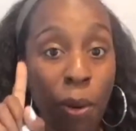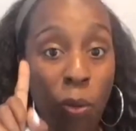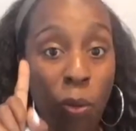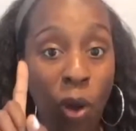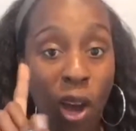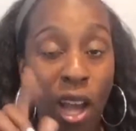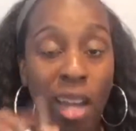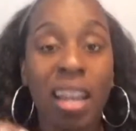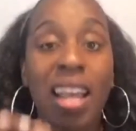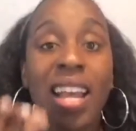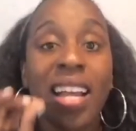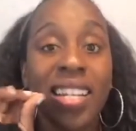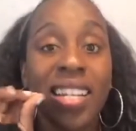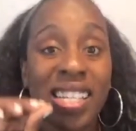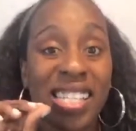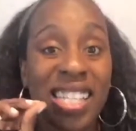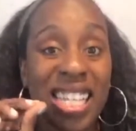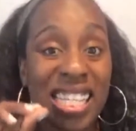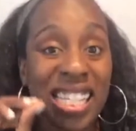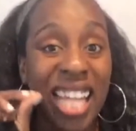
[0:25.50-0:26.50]
1,
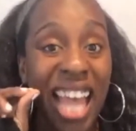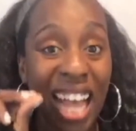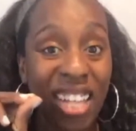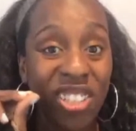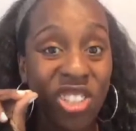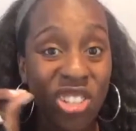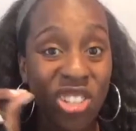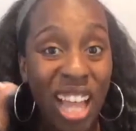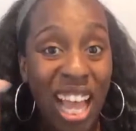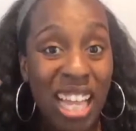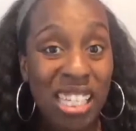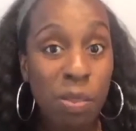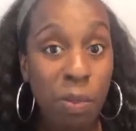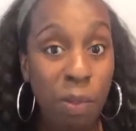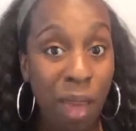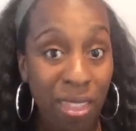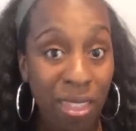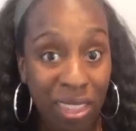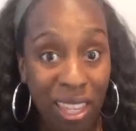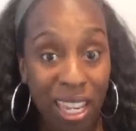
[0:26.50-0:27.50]
does this exercise
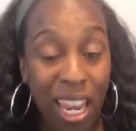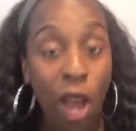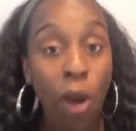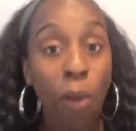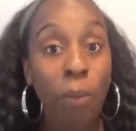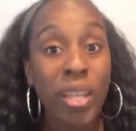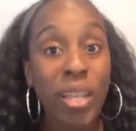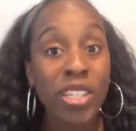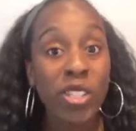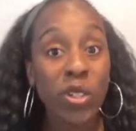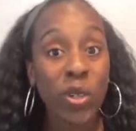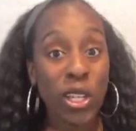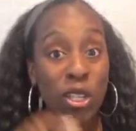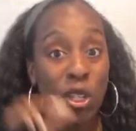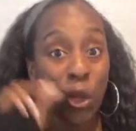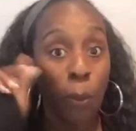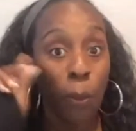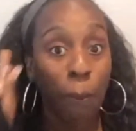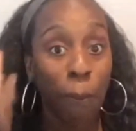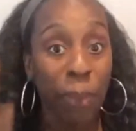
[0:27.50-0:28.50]
method help me to
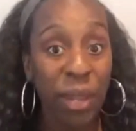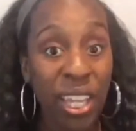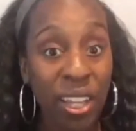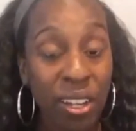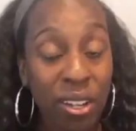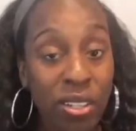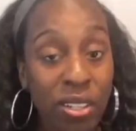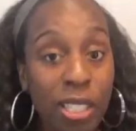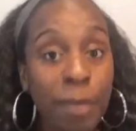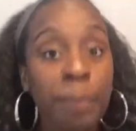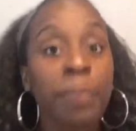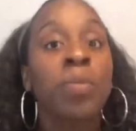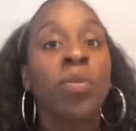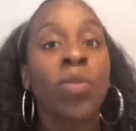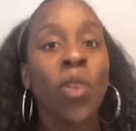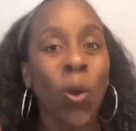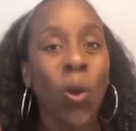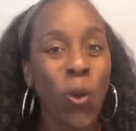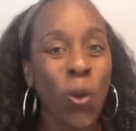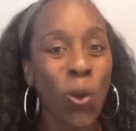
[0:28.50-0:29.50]
either build
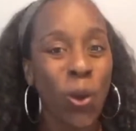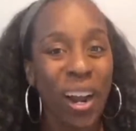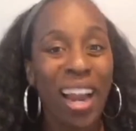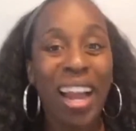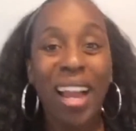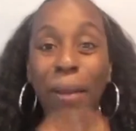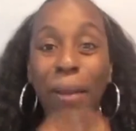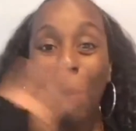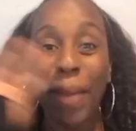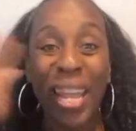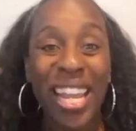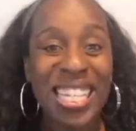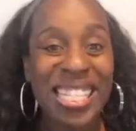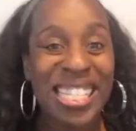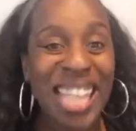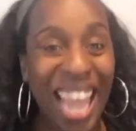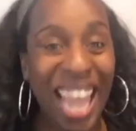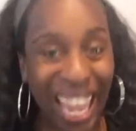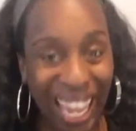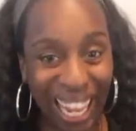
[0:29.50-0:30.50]
or
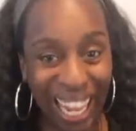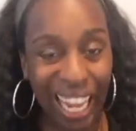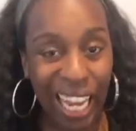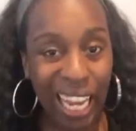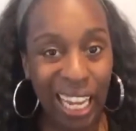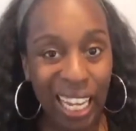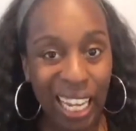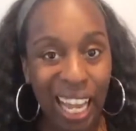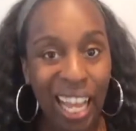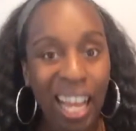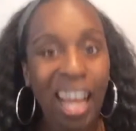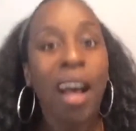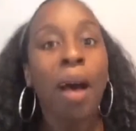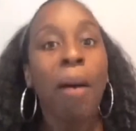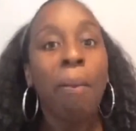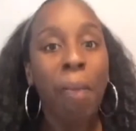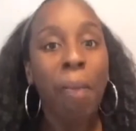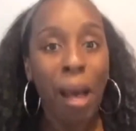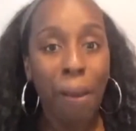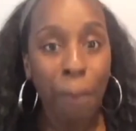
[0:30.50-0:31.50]
maintain
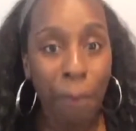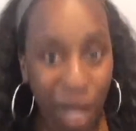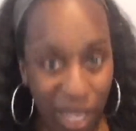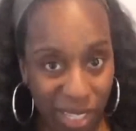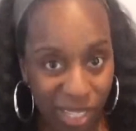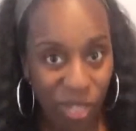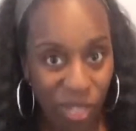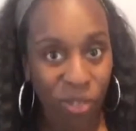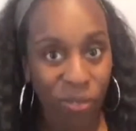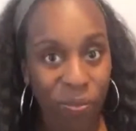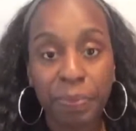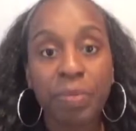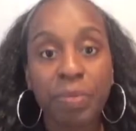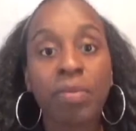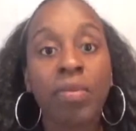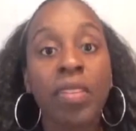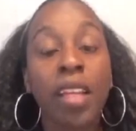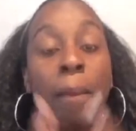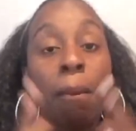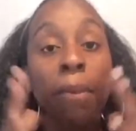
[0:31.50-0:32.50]
my muscle?
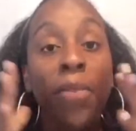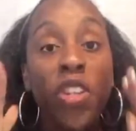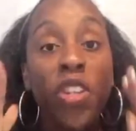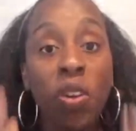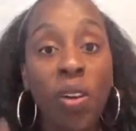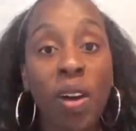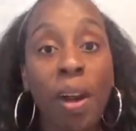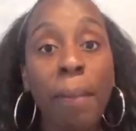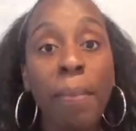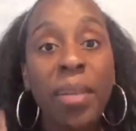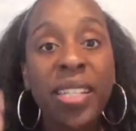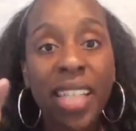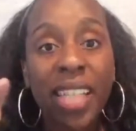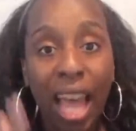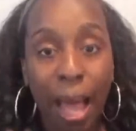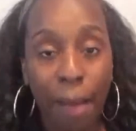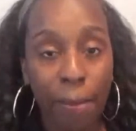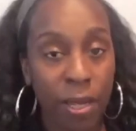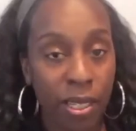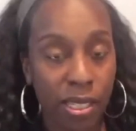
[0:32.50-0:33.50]
Your
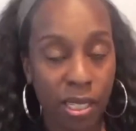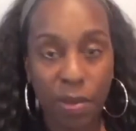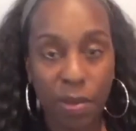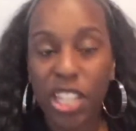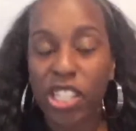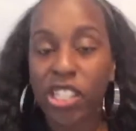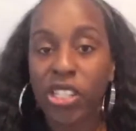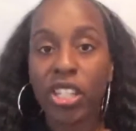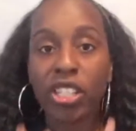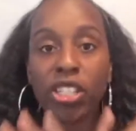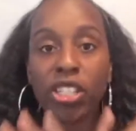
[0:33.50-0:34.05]
metabolism, it's the